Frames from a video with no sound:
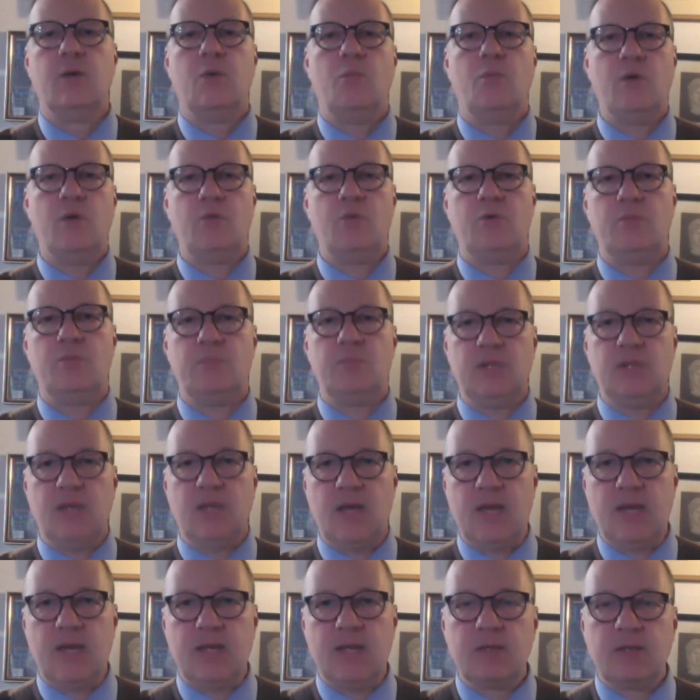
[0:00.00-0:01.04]
what it would be
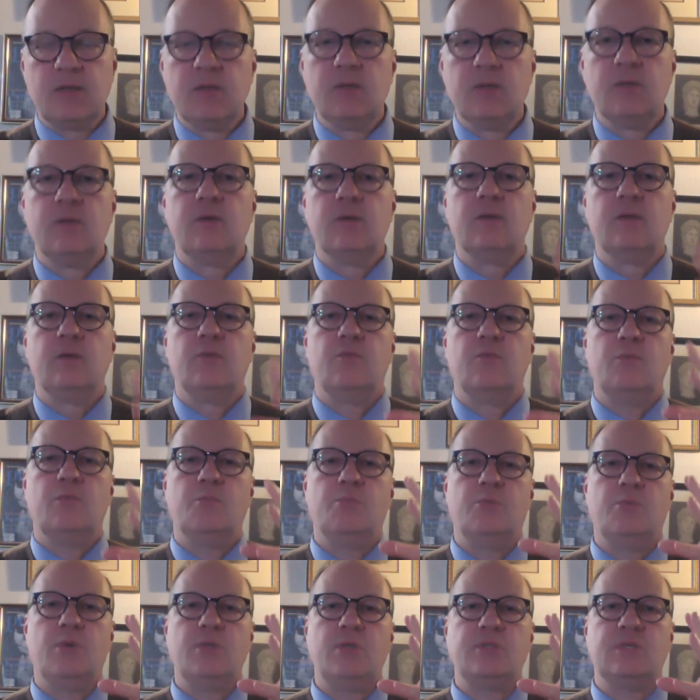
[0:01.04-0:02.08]
like for
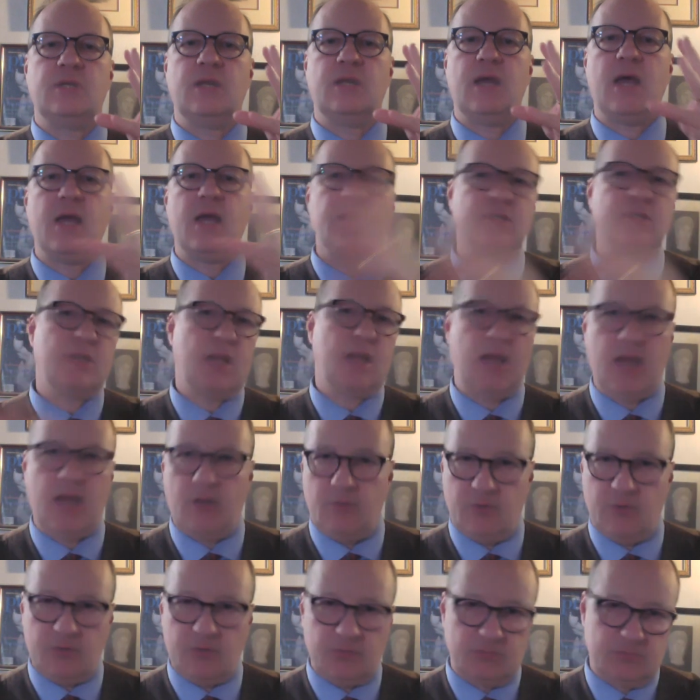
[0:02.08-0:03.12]
President
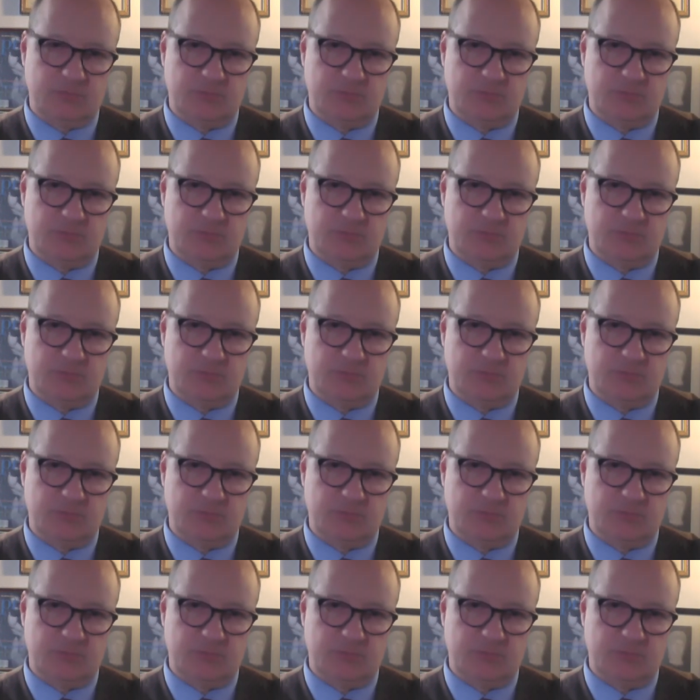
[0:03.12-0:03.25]
Eisenhower.